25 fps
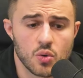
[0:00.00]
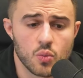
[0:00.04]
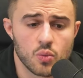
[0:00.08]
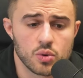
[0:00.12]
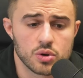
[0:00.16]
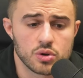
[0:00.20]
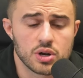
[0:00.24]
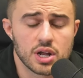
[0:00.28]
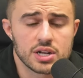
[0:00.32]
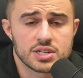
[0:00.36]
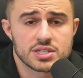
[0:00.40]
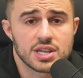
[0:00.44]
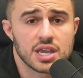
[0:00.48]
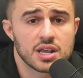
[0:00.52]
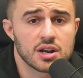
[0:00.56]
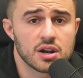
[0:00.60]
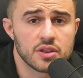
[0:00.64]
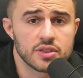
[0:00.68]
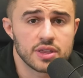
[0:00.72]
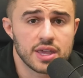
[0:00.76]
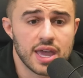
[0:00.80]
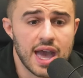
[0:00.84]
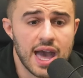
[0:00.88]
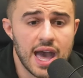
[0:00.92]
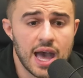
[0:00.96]
When you're not staying
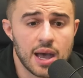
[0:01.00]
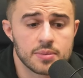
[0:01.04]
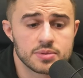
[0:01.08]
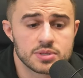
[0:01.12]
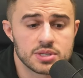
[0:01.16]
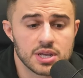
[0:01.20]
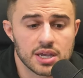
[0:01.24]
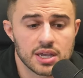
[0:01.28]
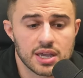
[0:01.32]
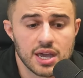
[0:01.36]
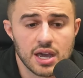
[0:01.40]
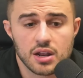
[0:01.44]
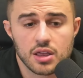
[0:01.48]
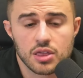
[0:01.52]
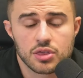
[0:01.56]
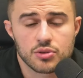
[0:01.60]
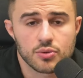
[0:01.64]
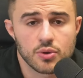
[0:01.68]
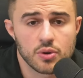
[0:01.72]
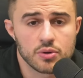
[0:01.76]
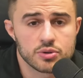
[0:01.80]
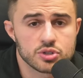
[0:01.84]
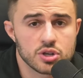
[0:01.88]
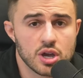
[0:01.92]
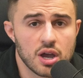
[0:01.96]
on the abs, that kind of
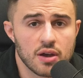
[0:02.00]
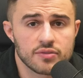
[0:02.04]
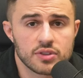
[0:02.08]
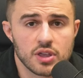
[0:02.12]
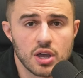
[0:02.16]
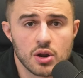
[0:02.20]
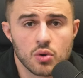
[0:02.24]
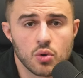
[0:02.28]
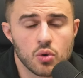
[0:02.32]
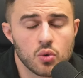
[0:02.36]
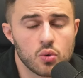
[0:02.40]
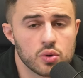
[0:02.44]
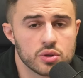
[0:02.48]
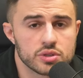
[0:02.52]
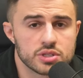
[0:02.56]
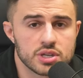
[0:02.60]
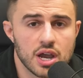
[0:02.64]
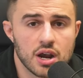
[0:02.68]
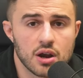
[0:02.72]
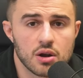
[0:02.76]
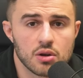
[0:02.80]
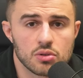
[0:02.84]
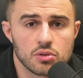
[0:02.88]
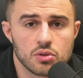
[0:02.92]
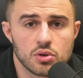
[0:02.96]
throws off that whole
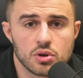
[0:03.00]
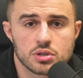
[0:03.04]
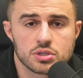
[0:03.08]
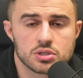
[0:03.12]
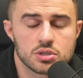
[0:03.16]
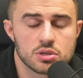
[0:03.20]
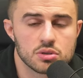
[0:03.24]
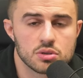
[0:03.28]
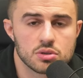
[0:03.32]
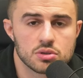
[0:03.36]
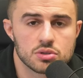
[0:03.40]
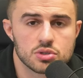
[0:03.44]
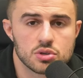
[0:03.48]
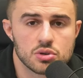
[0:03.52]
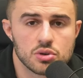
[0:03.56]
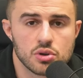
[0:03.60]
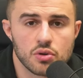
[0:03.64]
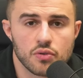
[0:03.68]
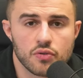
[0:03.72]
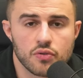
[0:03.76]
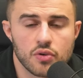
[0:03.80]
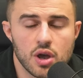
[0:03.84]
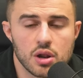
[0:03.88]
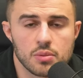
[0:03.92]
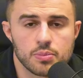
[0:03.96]
entire look to, to
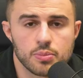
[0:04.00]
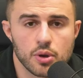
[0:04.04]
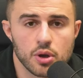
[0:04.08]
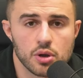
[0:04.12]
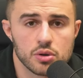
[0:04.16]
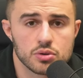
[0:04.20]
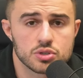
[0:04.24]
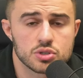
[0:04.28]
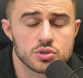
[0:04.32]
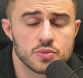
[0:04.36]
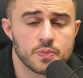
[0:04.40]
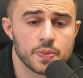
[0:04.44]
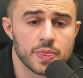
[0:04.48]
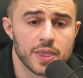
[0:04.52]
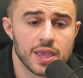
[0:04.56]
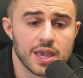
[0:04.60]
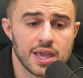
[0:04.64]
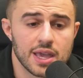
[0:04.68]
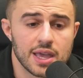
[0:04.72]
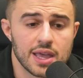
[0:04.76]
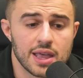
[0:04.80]
your front pose.